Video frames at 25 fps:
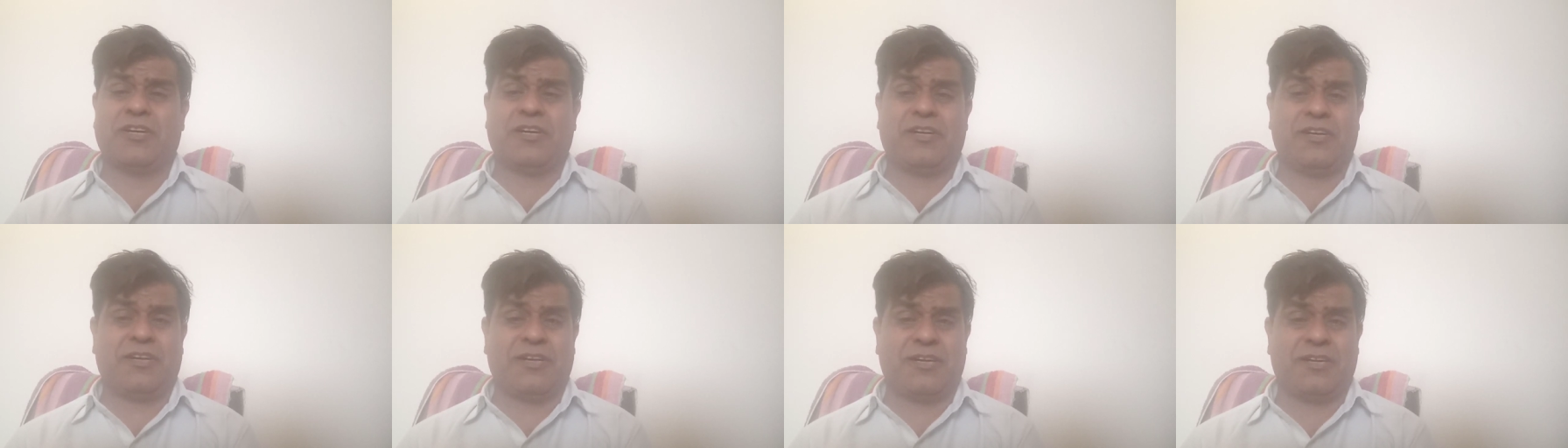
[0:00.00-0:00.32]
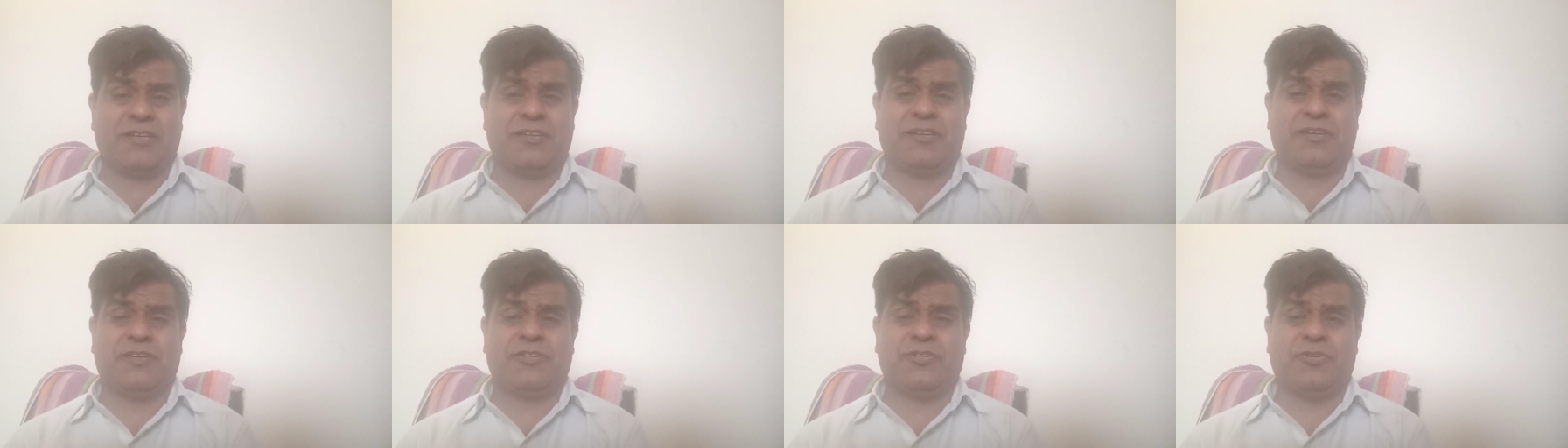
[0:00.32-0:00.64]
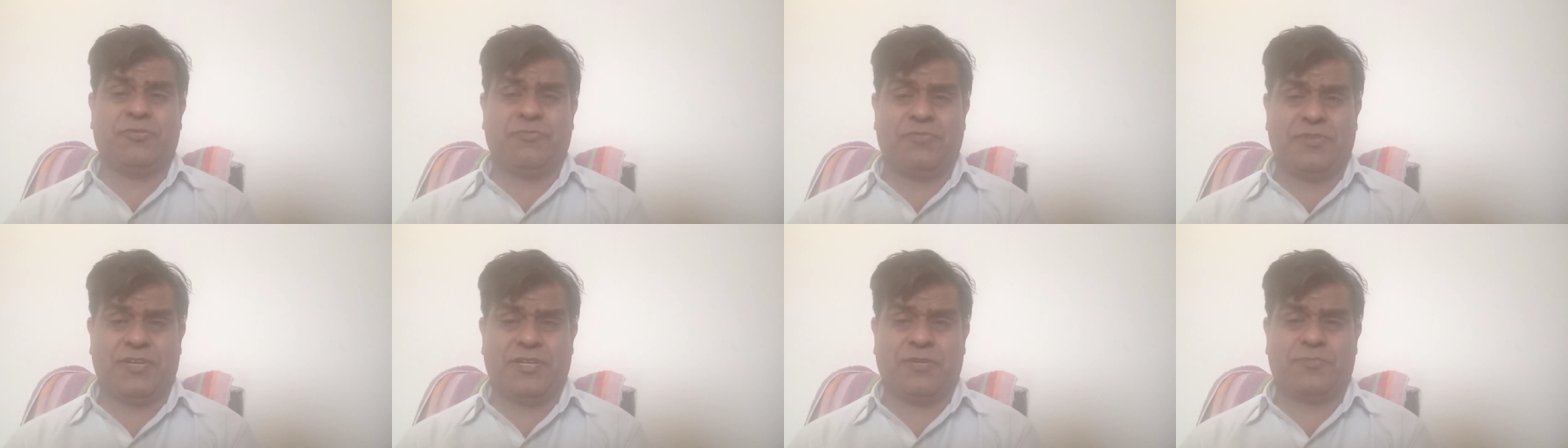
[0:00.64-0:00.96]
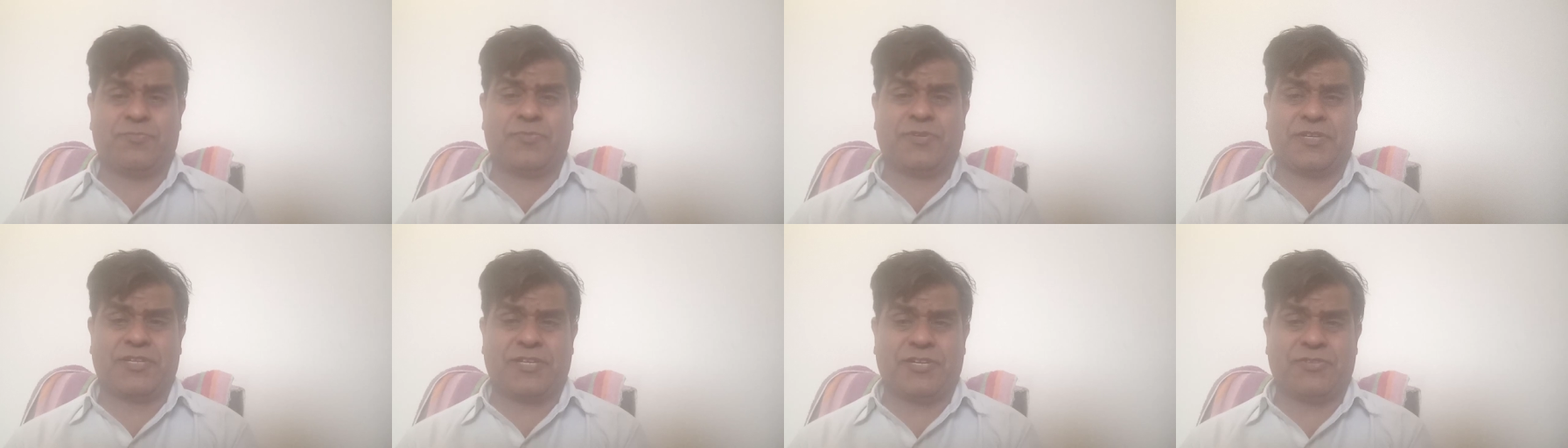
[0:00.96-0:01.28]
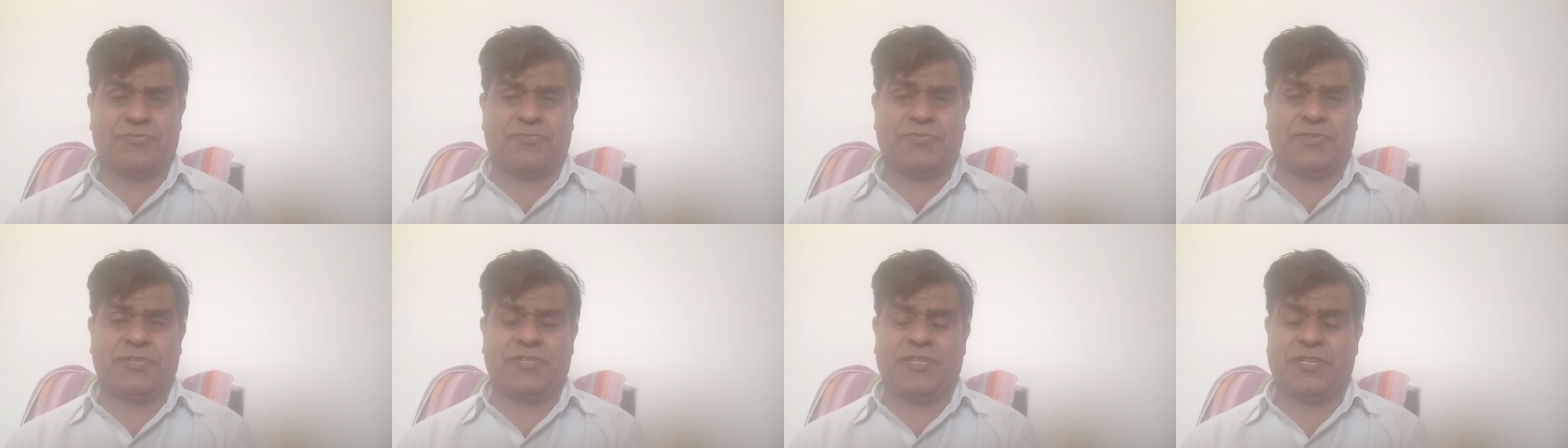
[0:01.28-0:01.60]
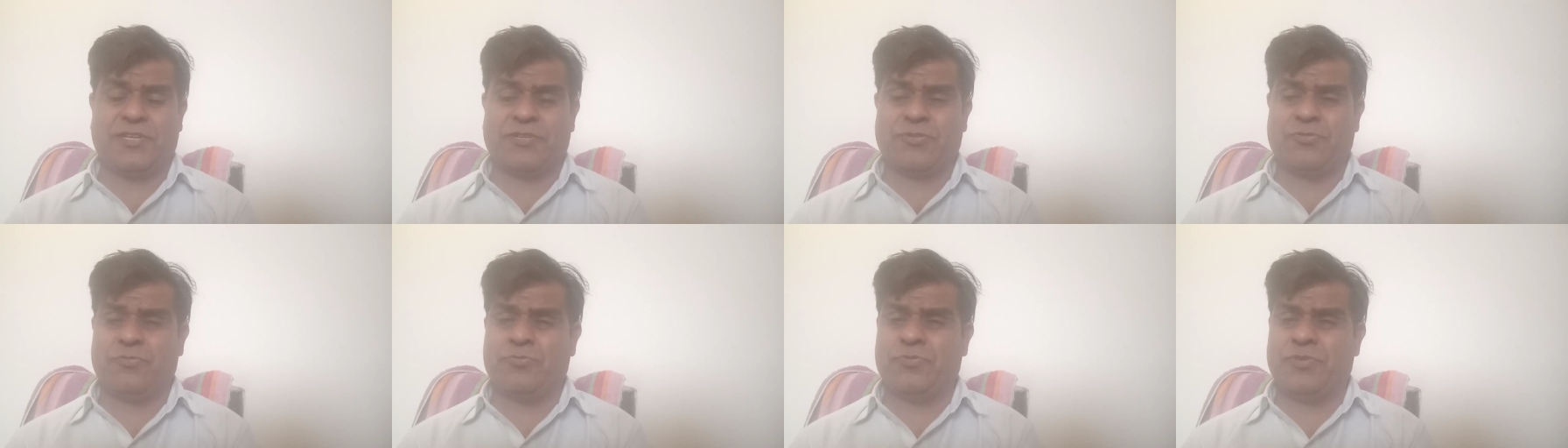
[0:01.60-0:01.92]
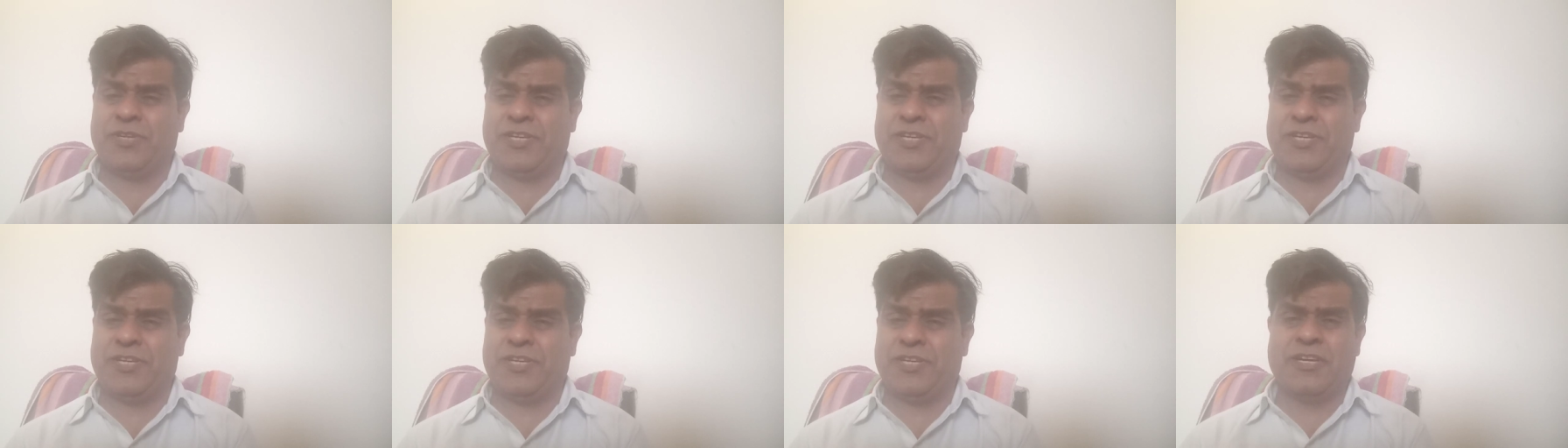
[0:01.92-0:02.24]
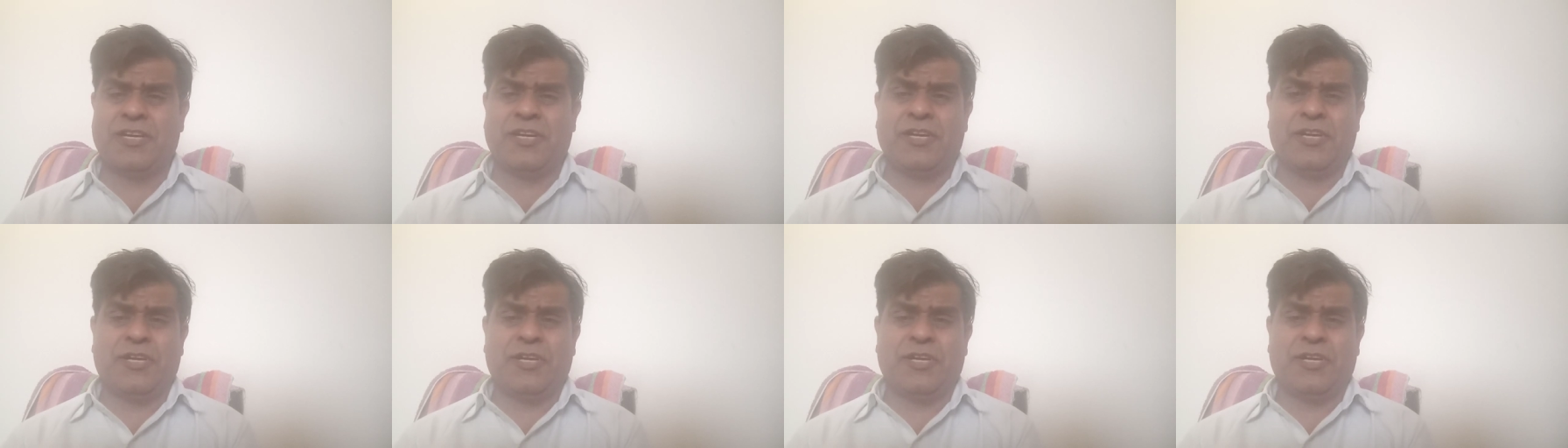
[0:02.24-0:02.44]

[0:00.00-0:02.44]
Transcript: all developed countries, including